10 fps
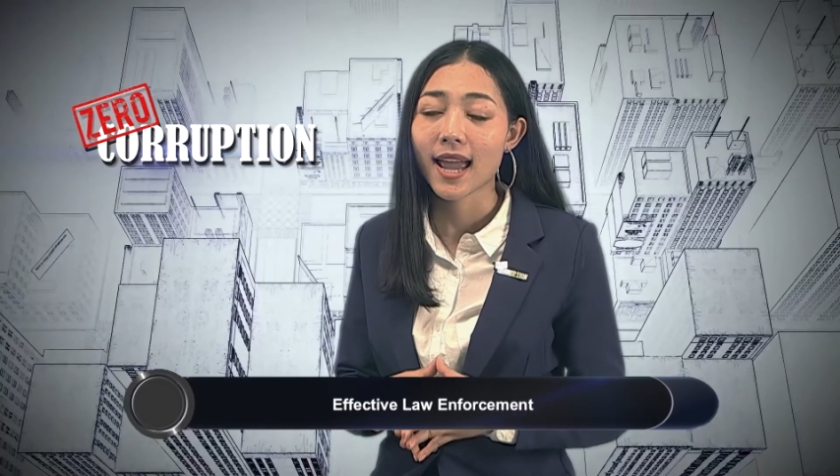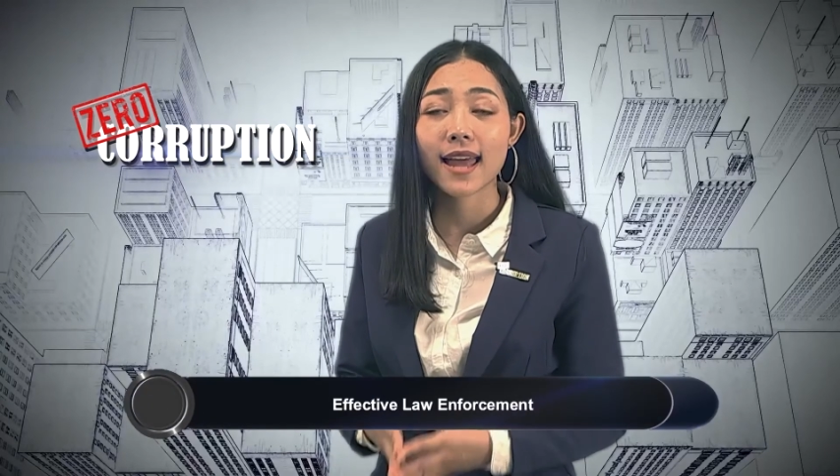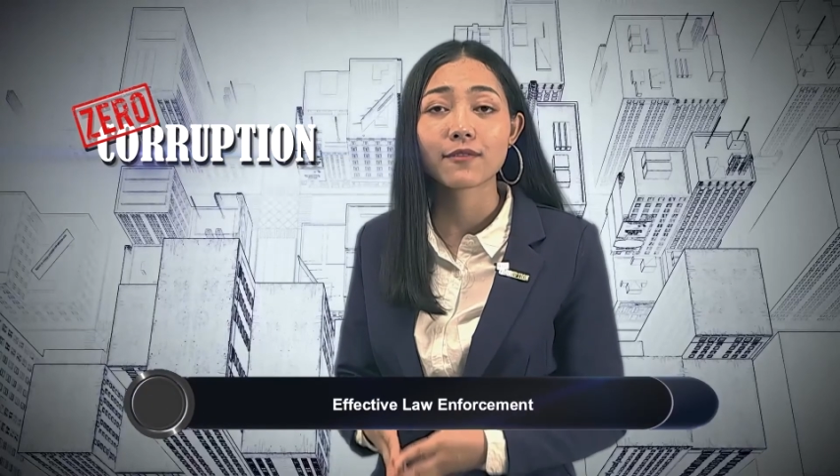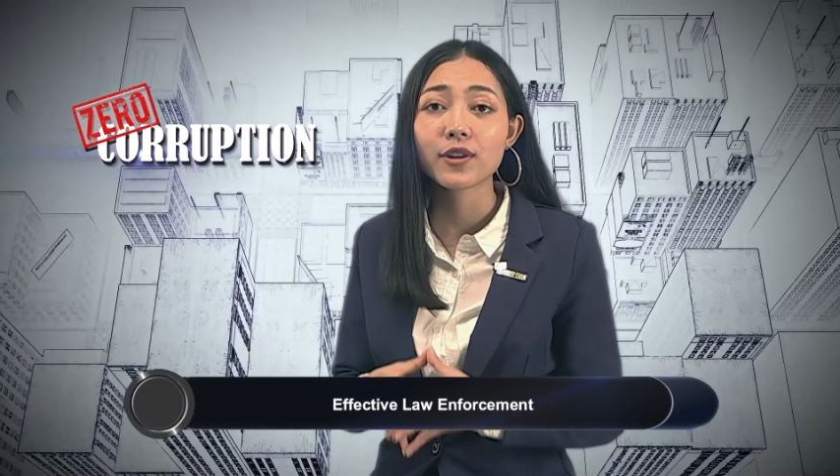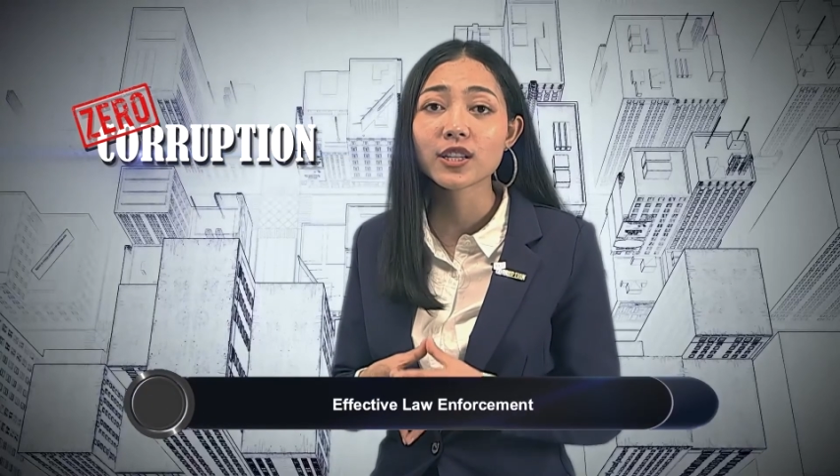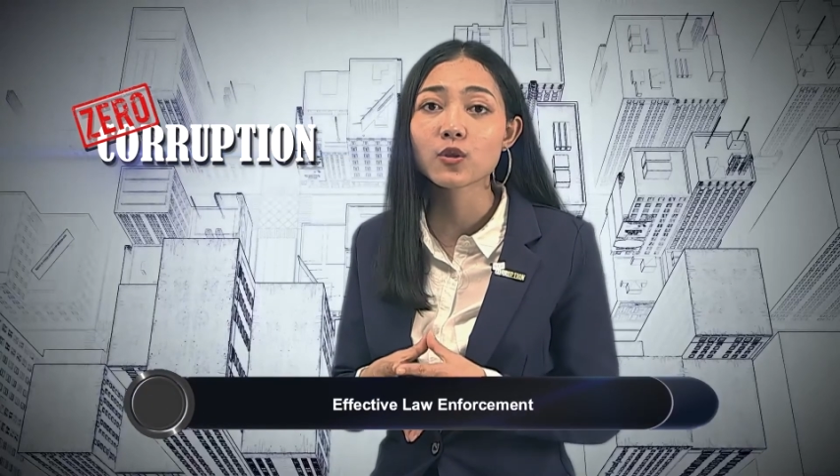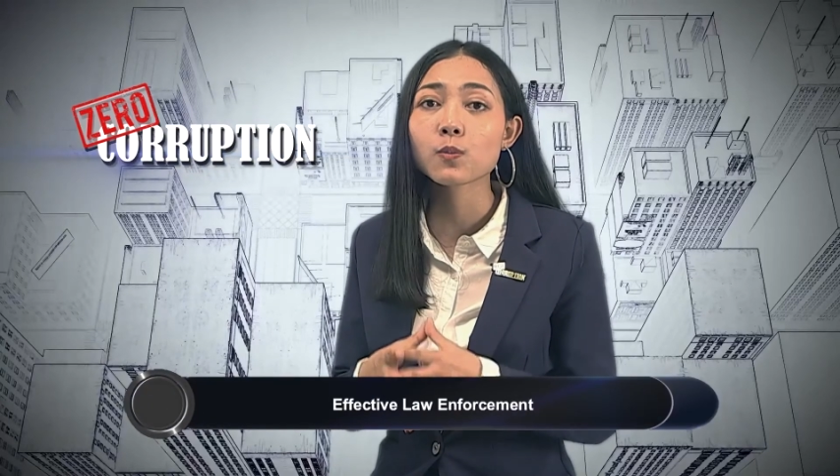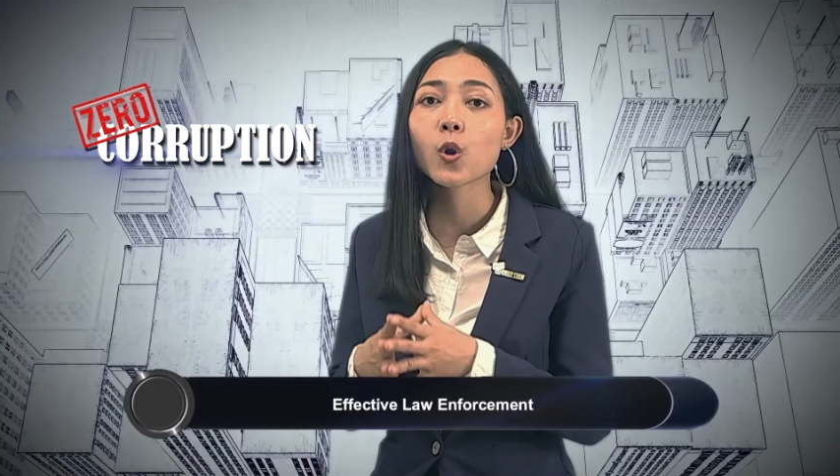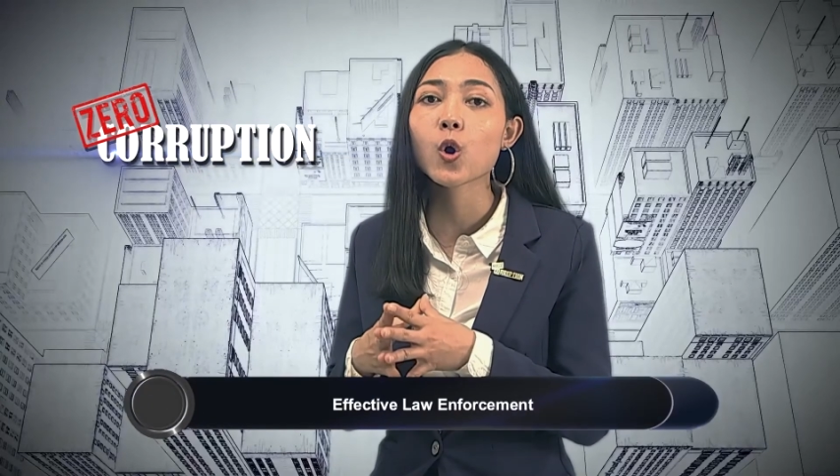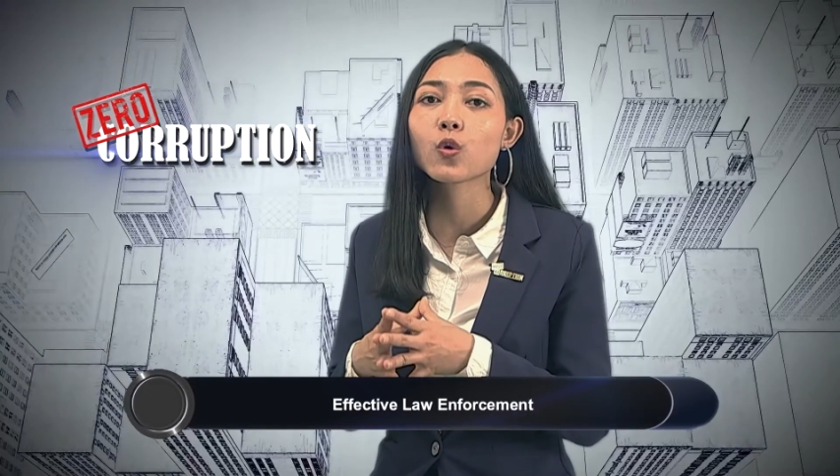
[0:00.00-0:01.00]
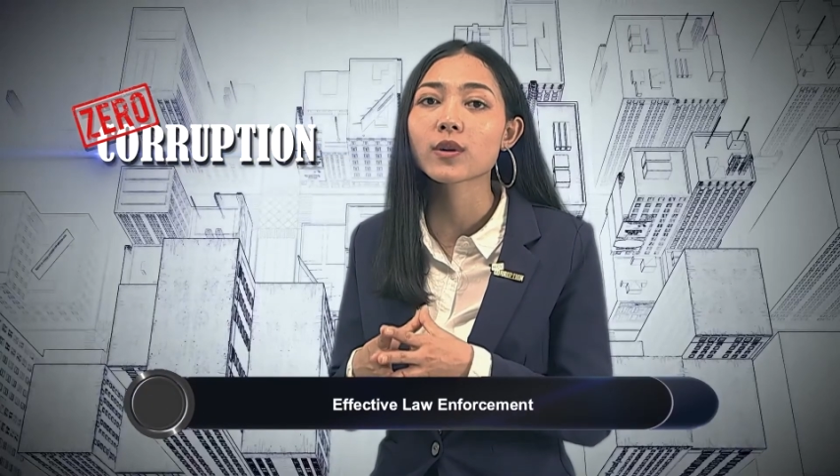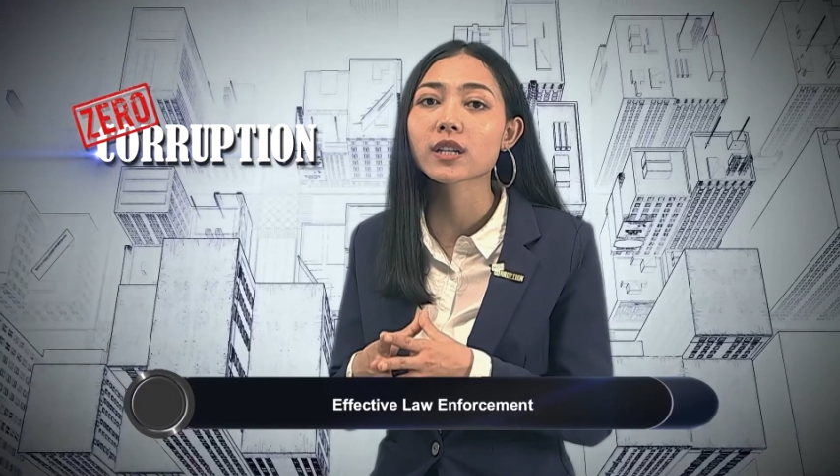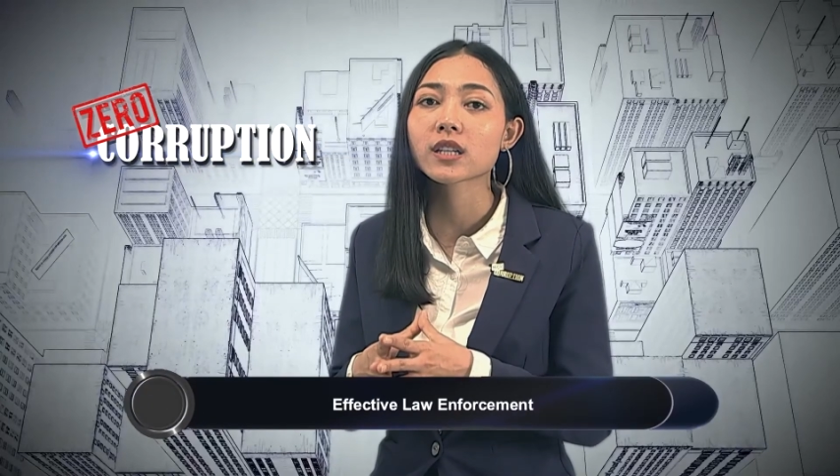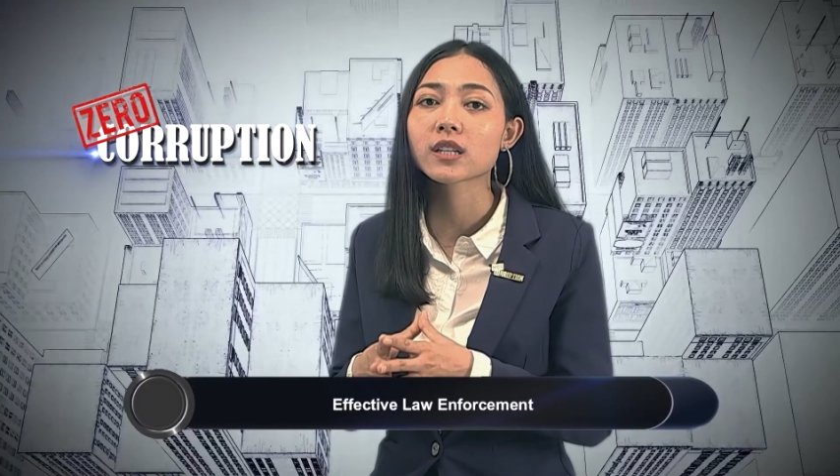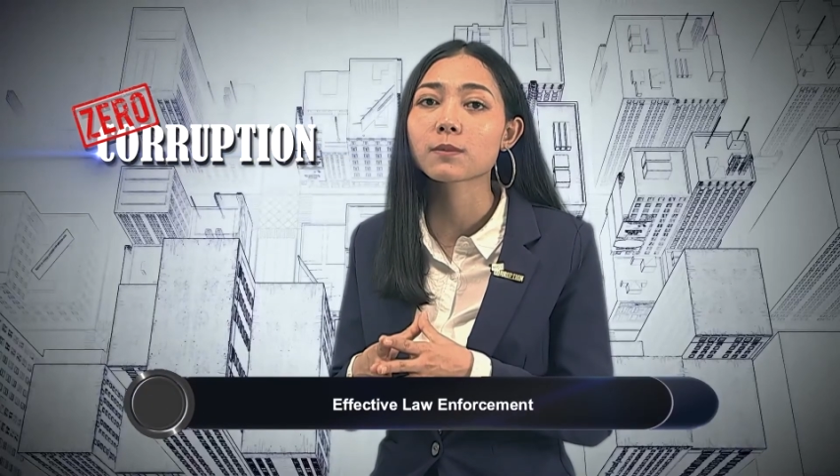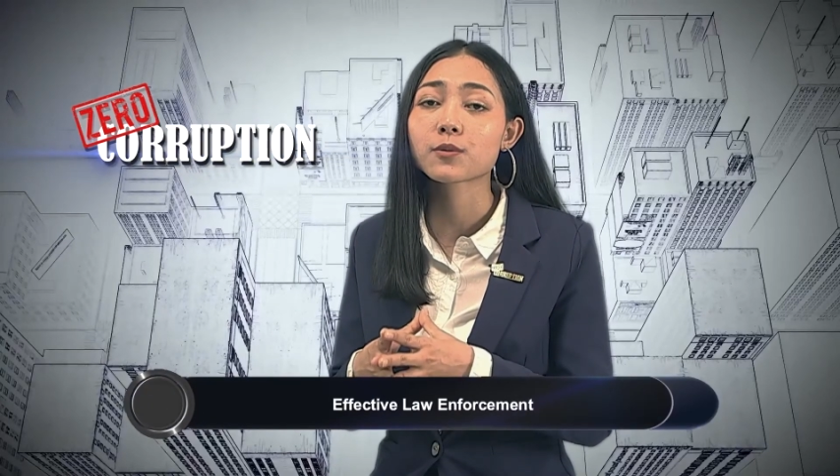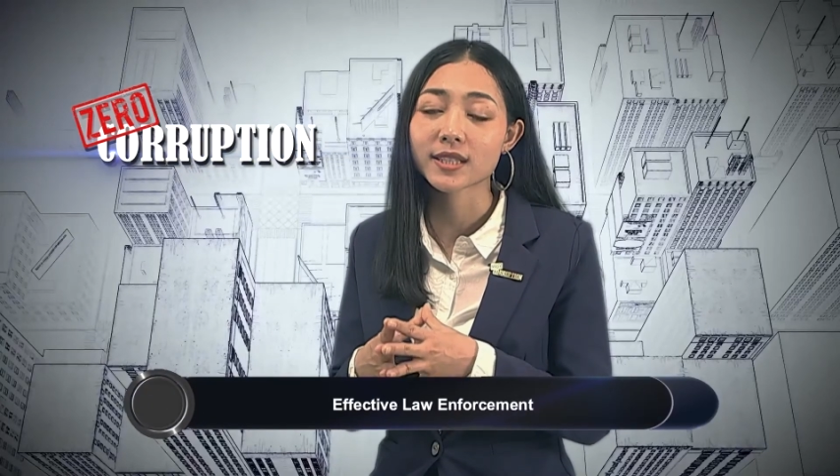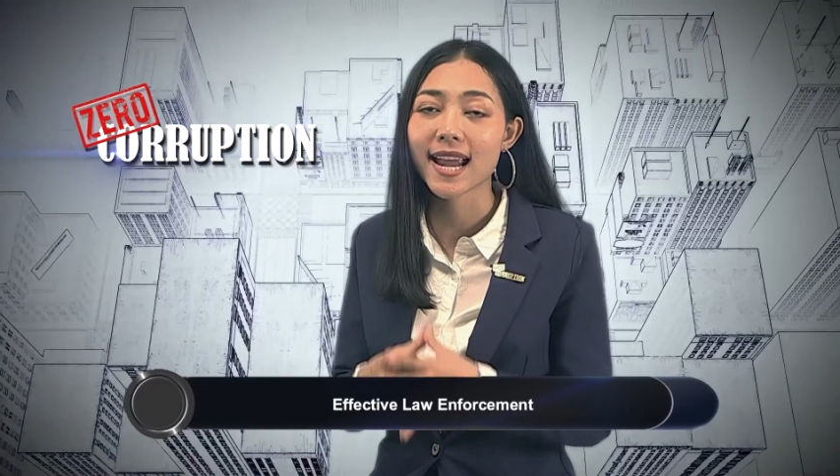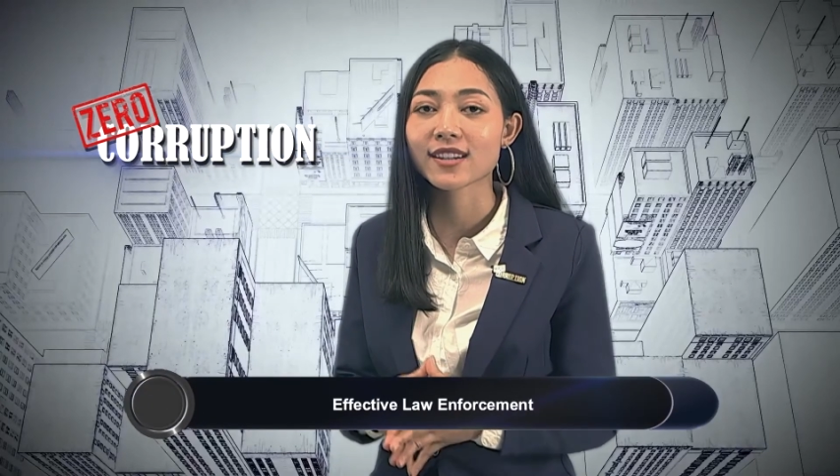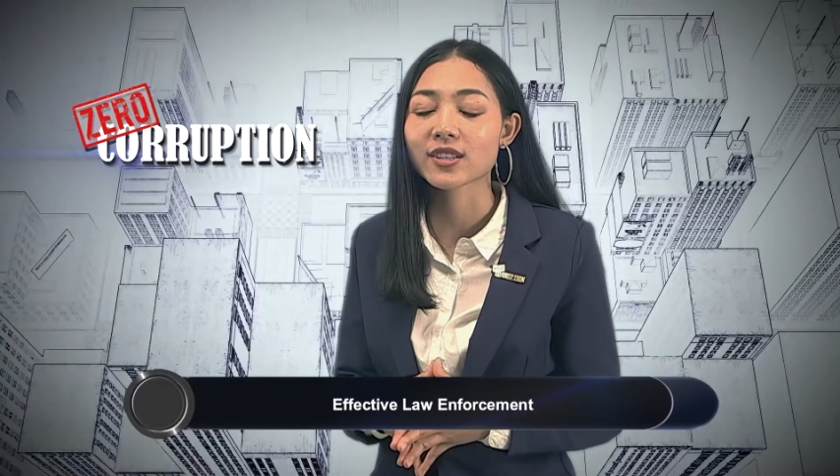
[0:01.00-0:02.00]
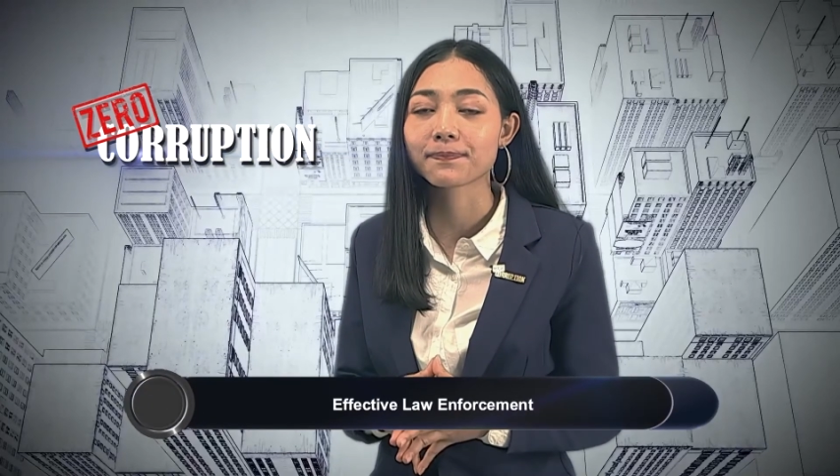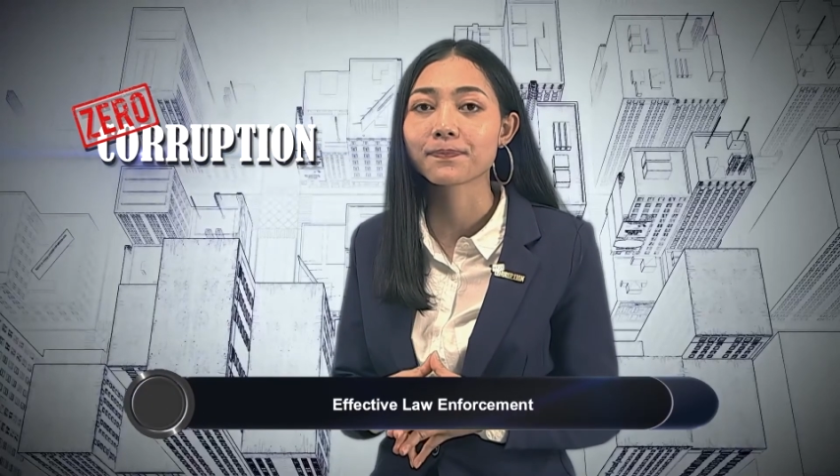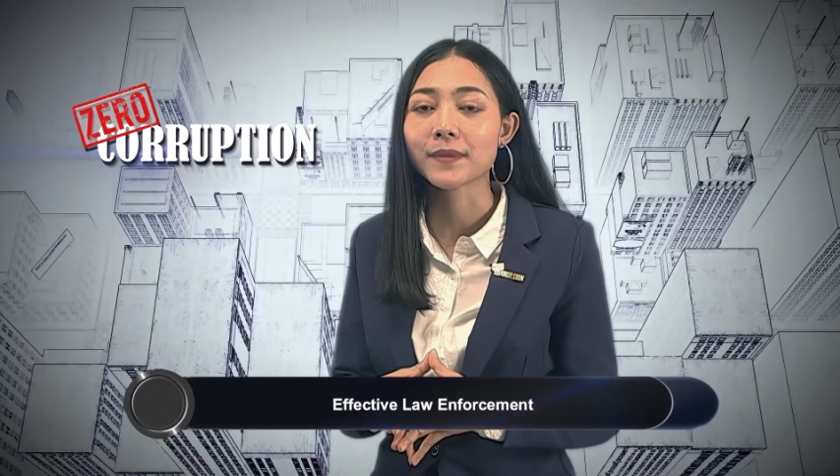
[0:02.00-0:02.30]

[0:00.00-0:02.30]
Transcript: and whistleblower protection.